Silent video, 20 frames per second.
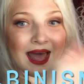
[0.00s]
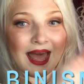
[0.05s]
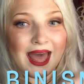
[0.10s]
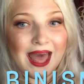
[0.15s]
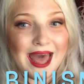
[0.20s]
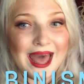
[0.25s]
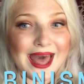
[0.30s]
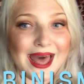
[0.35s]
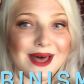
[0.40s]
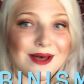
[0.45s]

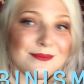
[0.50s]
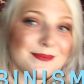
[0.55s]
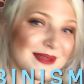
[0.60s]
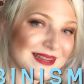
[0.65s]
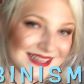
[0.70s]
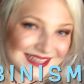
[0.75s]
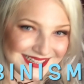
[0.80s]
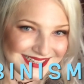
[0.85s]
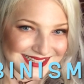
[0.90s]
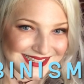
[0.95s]

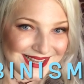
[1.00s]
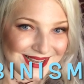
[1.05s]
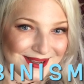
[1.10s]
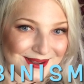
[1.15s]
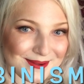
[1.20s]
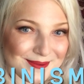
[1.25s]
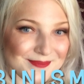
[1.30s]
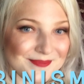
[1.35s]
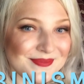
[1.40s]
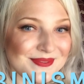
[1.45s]

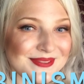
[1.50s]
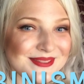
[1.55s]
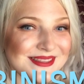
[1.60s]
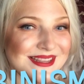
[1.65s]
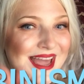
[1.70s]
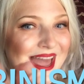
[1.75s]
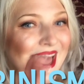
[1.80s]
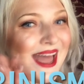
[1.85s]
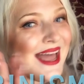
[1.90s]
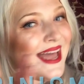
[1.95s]
Albinism.
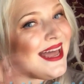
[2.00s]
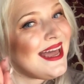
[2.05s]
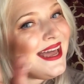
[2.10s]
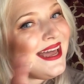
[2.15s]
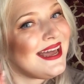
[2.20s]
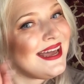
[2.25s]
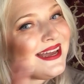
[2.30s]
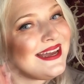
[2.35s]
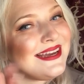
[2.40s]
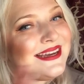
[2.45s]

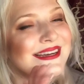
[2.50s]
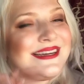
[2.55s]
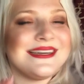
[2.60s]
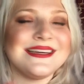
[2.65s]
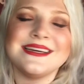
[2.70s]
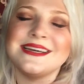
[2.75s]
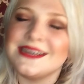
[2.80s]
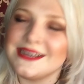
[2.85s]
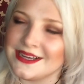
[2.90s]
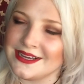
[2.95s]
Yay!
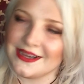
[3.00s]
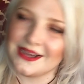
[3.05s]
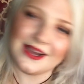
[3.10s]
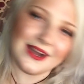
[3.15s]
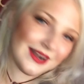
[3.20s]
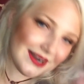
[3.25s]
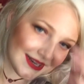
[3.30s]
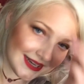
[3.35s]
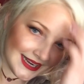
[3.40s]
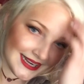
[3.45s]
All
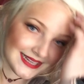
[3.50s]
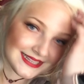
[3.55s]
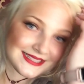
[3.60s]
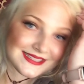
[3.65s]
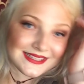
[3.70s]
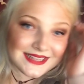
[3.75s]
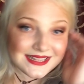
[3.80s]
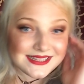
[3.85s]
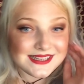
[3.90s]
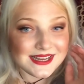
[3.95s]
right, so
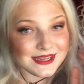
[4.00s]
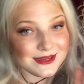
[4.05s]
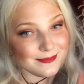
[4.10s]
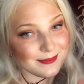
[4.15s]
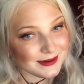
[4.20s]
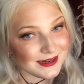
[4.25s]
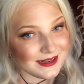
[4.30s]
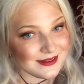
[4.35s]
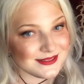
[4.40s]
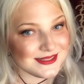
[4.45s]
that's how you
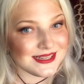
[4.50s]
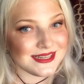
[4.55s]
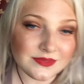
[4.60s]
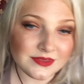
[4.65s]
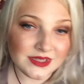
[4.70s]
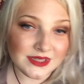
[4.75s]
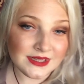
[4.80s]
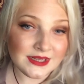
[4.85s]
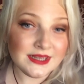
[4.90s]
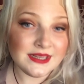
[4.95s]
pronounce it.
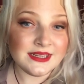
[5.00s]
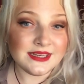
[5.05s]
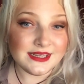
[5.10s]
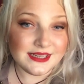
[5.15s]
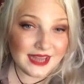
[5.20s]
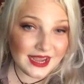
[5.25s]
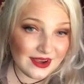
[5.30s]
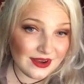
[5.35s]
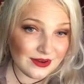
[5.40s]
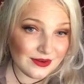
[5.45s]

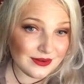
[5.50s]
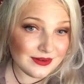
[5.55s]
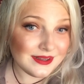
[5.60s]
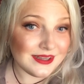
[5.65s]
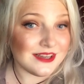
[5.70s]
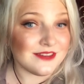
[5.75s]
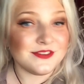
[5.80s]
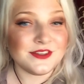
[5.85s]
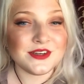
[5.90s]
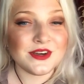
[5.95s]
Now, if
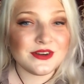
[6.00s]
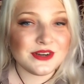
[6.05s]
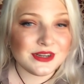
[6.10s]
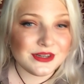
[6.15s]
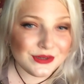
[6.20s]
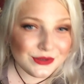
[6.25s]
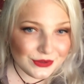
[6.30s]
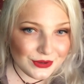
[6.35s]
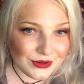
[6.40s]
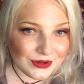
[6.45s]
you go to
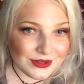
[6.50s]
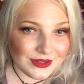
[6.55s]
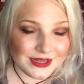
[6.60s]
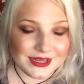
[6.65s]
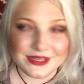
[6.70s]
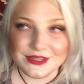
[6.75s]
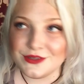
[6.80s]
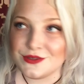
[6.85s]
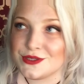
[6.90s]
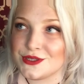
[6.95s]
Google and
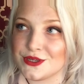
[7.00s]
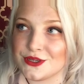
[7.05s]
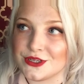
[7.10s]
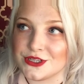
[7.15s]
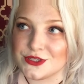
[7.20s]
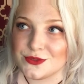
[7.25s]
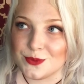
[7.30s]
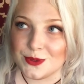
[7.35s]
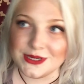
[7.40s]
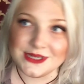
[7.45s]
you search
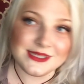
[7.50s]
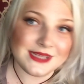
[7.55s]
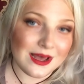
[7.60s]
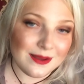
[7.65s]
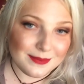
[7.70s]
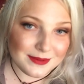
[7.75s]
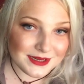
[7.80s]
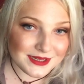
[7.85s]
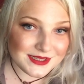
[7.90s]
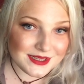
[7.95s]
what is
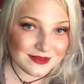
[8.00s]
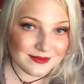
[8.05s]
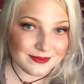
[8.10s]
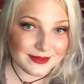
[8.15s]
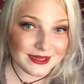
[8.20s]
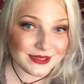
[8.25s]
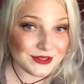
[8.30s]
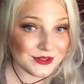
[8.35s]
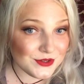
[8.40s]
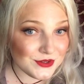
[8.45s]
albinism,
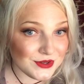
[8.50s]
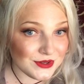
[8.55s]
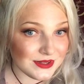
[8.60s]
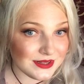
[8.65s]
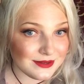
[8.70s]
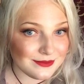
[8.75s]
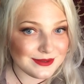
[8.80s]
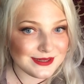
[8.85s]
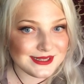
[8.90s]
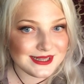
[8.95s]
Google, it will
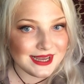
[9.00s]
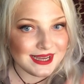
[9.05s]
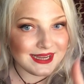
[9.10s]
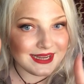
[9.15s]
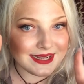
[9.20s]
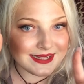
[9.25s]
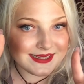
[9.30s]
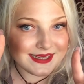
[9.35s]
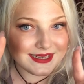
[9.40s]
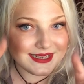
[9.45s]
say it's
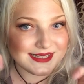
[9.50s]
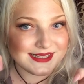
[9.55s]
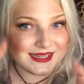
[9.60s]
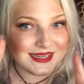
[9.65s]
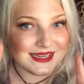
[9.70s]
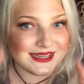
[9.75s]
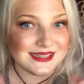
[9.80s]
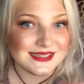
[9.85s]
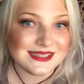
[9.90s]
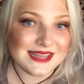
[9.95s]
a
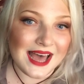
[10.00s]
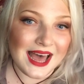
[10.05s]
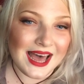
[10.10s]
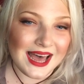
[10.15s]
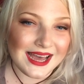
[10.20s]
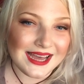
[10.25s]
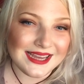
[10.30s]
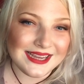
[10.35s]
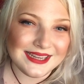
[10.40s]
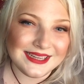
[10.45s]
disease.
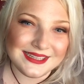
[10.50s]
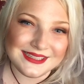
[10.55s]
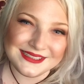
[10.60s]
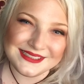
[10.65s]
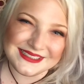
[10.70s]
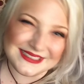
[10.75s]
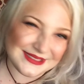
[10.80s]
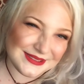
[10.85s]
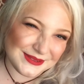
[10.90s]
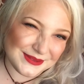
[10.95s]
I
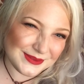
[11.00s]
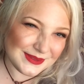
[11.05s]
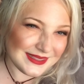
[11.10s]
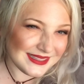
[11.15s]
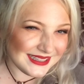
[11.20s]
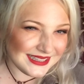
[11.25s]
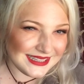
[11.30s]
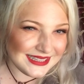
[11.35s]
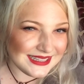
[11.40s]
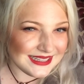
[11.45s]
don't
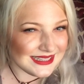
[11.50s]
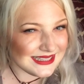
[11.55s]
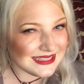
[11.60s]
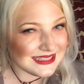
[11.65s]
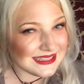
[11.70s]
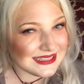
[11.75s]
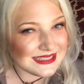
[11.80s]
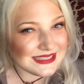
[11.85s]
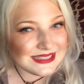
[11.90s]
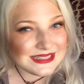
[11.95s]

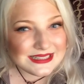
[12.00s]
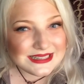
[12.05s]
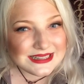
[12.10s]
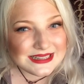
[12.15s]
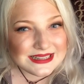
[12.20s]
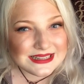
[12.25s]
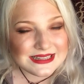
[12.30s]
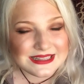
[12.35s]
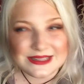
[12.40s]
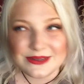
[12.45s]
really
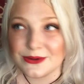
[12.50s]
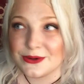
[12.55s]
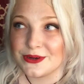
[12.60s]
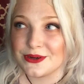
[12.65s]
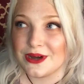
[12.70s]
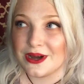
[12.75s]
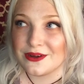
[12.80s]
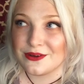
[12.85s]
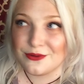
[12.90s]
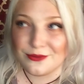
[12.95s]

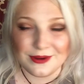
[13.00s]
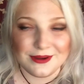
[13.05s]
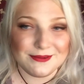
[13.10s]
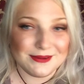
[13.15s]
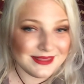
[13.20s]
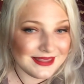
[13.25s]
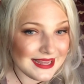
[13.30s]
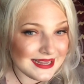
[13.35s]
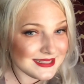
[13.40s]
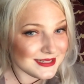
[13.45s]
agree with
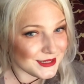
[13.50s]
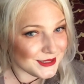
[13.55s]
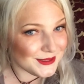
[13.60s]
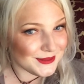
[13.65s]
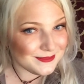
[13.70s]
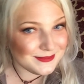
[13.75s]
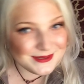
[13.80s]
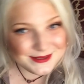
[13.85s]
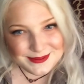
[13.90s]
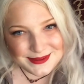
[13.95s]
that term,
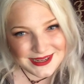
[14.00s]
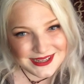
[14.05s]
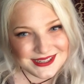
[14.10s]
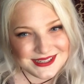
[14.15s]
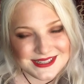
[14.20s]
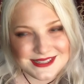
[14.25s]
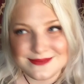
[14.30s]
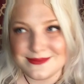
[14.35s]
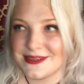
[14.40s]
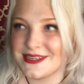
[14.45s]
to be honest,
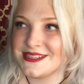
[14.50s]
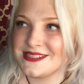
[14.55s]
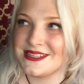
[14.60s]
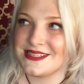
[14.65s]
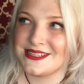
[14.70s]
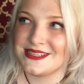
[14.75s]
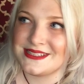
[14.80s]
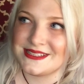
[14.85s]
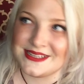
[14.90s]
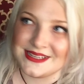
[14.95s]
because a
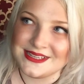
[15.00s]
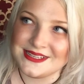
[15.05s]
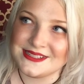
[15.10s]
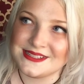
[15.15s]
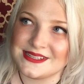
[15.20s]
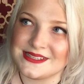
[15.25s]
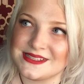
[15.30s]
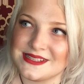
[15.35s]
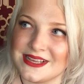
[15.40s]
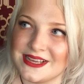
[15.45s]
disease is
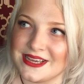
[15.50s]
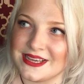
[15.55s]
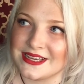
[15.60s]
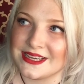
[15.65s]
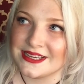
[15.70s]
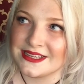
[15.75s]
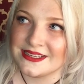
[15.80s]
like,